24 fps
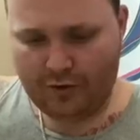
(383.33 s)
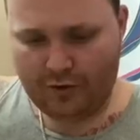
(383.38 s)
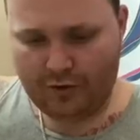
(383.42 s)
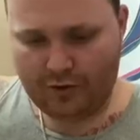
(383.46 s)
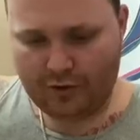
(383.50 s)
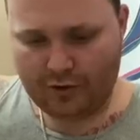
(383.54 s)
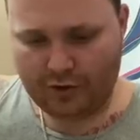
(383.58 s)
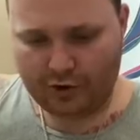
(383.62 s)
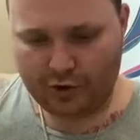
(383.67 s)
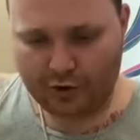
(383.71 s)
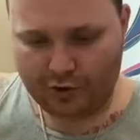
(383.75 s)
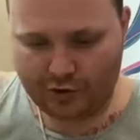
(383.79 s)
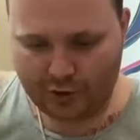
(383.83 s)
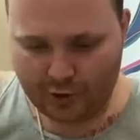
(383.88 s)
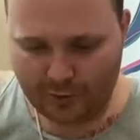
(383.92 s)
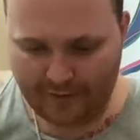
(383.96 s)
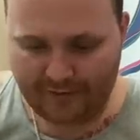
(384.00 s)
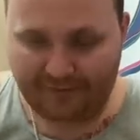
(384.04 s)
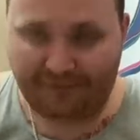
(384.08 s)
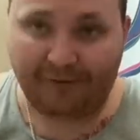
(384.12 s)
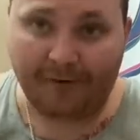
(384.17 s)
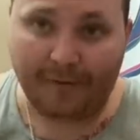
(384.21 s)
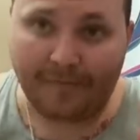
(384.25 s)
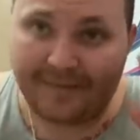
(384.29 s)
you do it
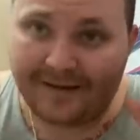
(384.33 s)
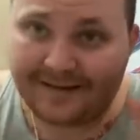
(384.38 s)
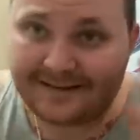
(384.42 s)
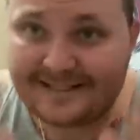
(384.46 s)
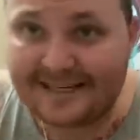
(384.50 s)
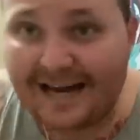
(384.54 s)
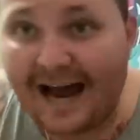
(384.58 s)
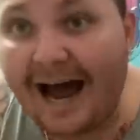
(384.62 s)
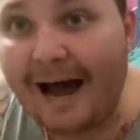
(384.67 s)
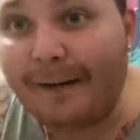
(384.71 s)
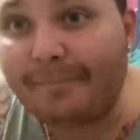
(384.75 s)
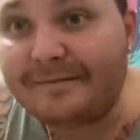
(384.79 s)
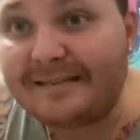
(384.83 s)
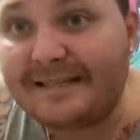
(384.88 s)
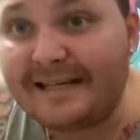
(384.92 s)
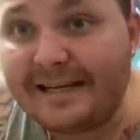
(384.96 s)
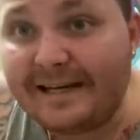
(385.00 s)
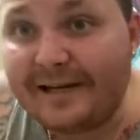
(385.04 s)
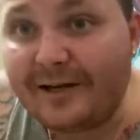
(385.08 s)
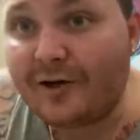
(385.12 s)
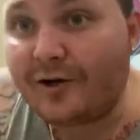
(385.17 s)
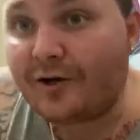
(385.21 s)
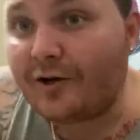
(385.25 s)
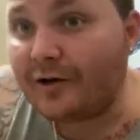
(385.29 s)
from the top
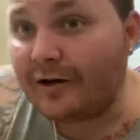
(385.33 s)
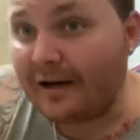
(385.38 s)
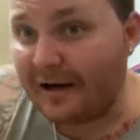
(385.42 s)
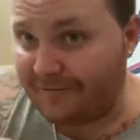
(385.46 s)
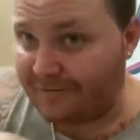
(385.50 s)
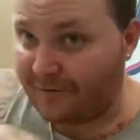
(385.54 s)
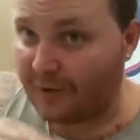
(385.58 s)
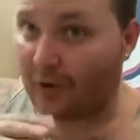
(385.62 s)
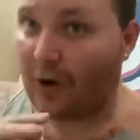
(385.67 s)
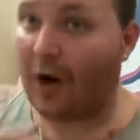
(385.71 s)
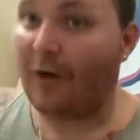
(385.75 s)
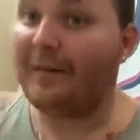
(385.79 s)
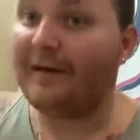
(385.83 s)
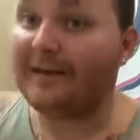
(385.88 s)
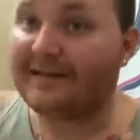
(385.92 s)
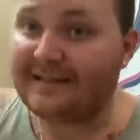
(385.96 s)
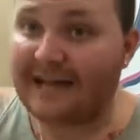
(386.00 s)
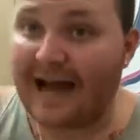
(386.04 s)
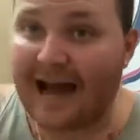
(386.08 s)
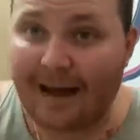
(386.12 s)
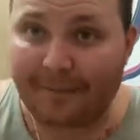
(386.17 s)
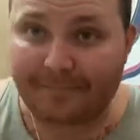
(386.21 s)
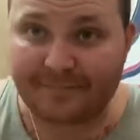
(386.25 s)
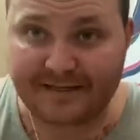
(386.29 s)
tier. If you're on the
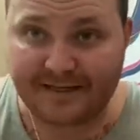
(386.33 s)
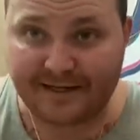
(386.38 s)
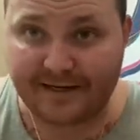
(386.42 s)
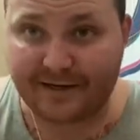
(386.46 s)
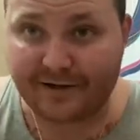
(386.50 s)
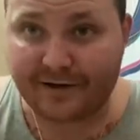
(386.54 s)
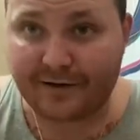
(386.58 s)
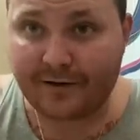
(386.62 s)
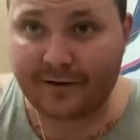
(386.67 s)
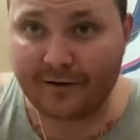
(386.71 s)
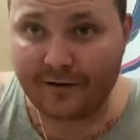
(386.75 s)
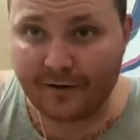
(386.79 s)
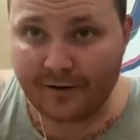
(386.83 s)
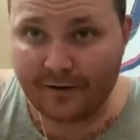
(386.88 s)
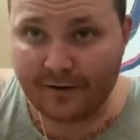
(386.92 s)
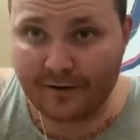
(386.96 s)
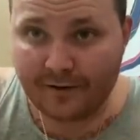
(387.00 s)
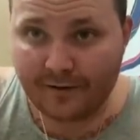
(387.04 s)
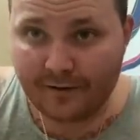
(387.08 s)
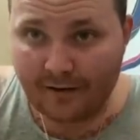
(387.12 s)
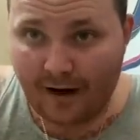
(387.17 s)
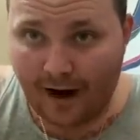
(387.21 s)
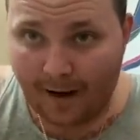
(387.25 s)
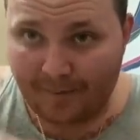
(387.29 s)
top tier,
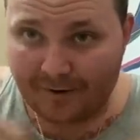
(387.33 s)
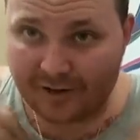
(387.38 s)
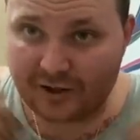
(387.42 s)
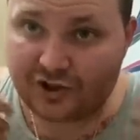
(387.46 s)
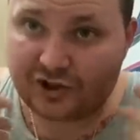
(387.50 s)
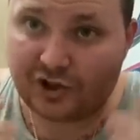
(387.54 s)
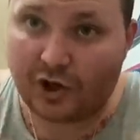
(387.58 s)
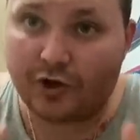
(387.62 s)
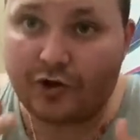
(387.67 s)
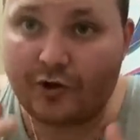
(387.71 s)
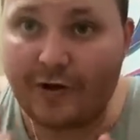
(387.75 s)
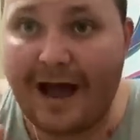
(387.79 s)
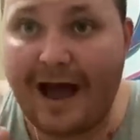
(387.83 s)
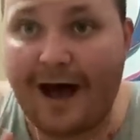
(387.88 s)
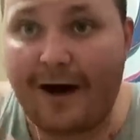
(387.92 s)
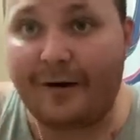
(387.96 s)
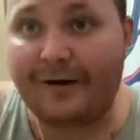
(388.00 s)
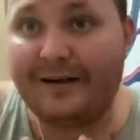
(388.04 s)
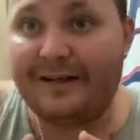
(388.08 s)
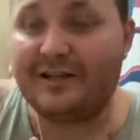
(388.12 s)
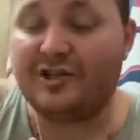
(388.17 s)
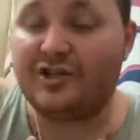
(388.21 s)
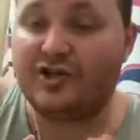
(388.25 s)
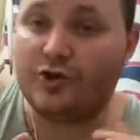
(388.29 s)
I'm gonna show you how it
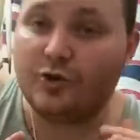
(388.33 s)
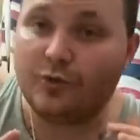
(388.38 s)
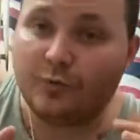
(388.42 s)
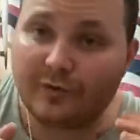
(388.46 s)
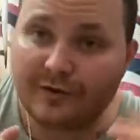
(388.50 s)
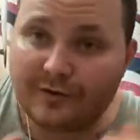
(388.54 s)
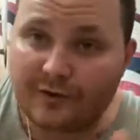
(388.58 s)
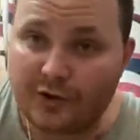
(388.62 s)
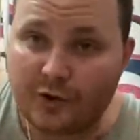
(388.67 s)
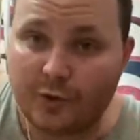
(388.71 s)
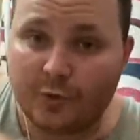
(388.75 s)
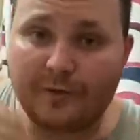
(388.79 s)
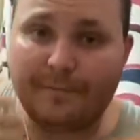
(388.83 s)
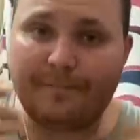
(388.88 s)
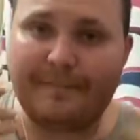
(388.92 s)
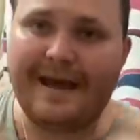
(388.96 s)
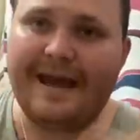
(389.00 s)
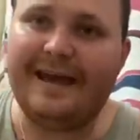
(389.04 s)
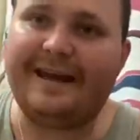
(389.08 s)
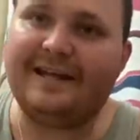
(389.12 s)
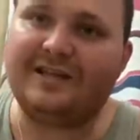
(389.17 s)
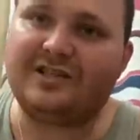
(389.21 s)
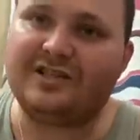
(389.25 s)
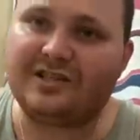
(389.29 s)
is you would
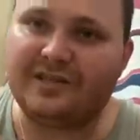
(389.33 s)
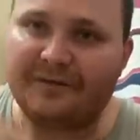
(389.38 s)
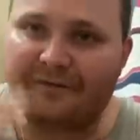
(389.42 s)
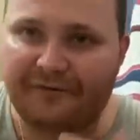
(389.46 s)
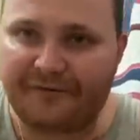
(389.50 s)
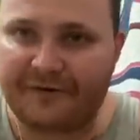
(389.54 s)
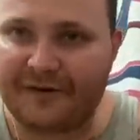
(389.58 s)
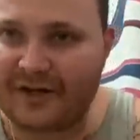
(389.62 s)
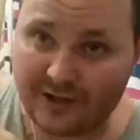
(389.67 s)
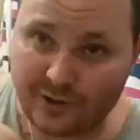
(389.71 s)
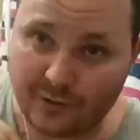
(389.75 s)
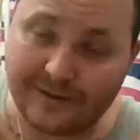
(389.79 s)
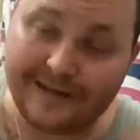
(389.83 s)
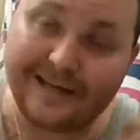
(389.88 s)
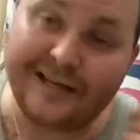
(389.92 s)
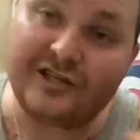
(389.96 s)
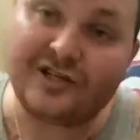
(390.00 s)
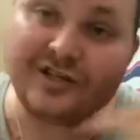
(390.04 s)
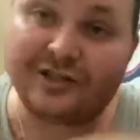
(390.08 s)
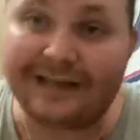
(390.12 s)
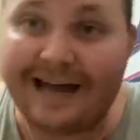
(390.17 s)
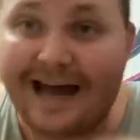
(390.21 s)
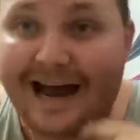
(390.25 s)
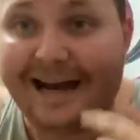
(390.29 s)
manage to fish. You would get
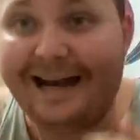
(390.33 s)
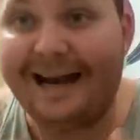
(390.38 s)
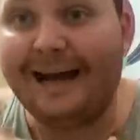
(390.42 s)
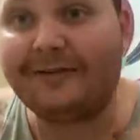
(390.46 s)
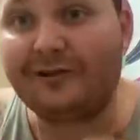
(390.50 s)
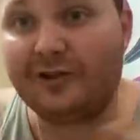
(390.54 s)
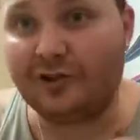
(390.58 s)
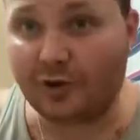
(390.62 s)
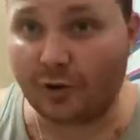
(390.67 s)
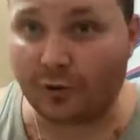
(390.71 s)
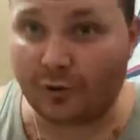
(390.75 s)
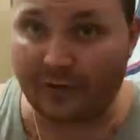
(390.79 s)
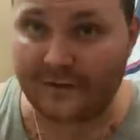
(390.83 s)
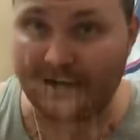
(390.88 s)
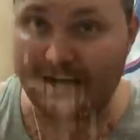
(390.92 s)
your line out the door and